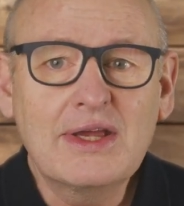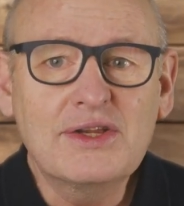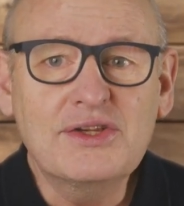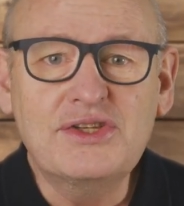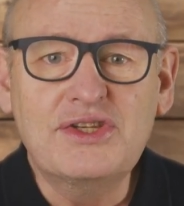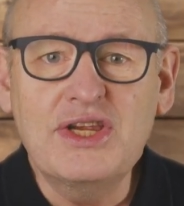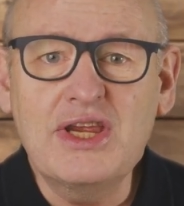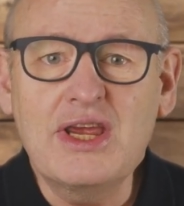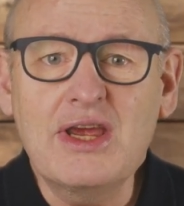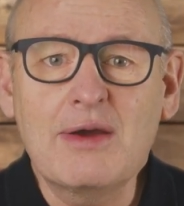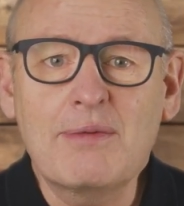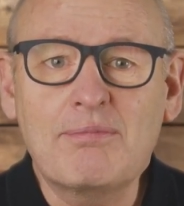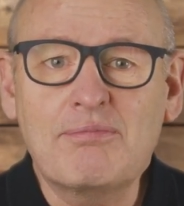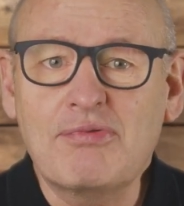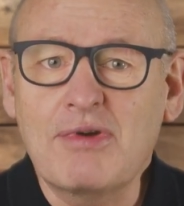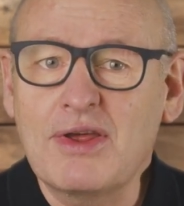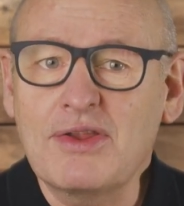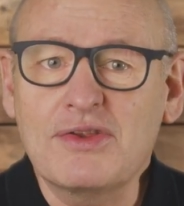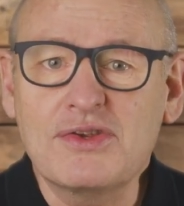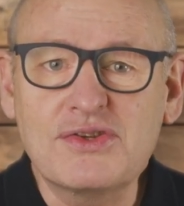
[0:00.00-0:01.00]
dear
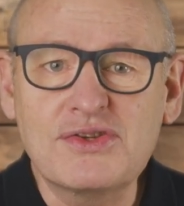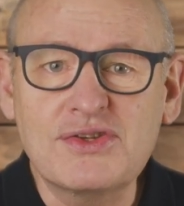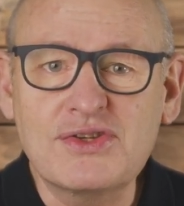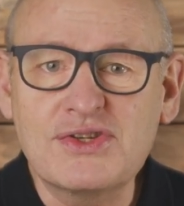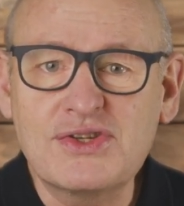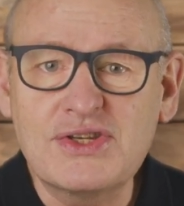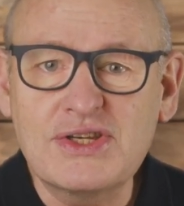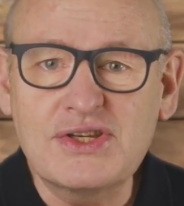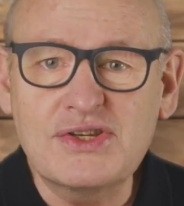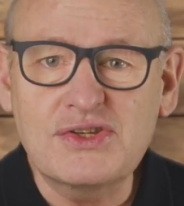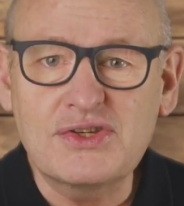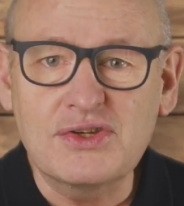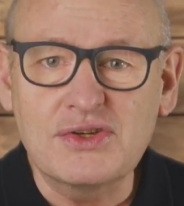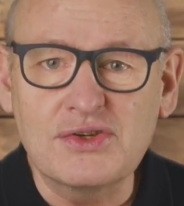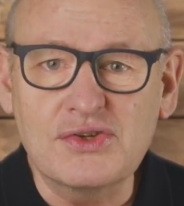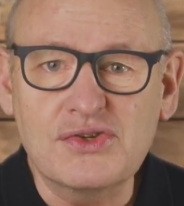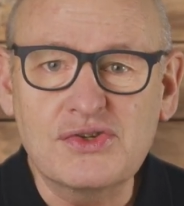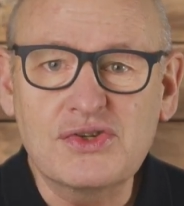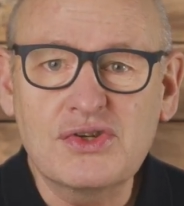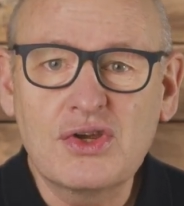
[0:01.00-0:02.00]
brothers and
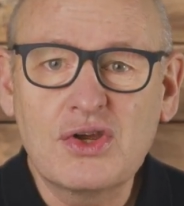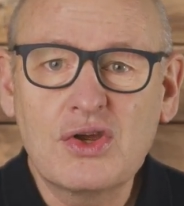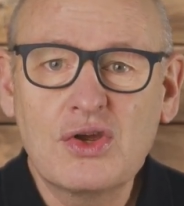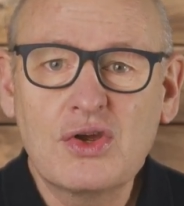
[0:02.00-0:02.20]
sisters,